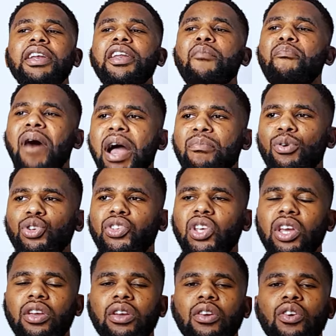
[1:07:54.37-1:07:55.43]
The Bible
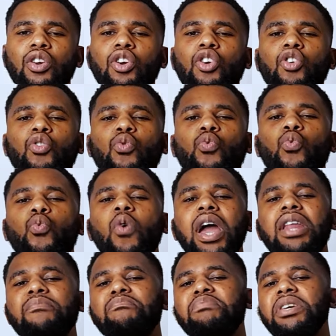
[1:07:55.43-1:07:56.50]
say,
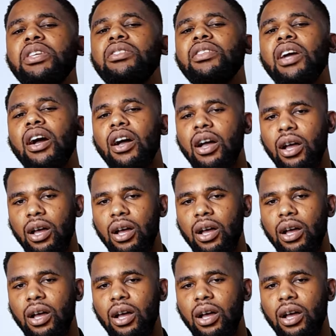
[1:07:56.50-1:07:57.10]
when Peter,